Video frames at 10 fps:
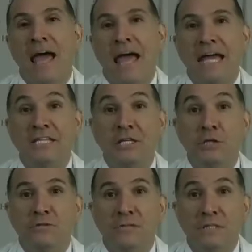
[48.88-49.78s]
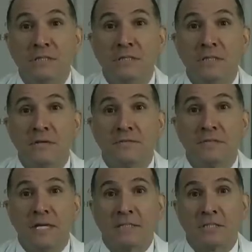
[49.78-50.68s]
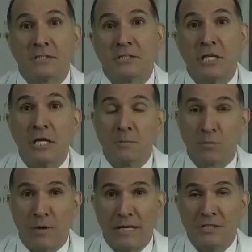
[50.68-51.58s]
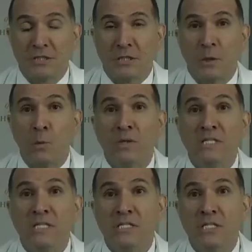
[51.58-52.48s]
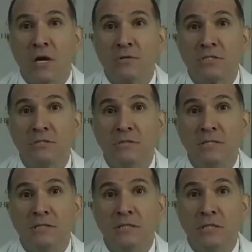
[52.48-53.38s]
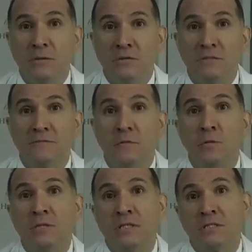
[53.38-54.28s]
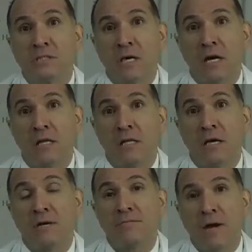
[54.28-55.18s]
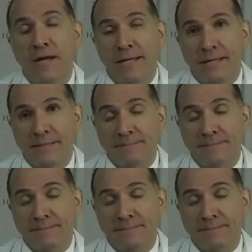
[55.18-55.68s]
At the University of Texas Dental Branch, we teach our students to use FOTEN style of writing.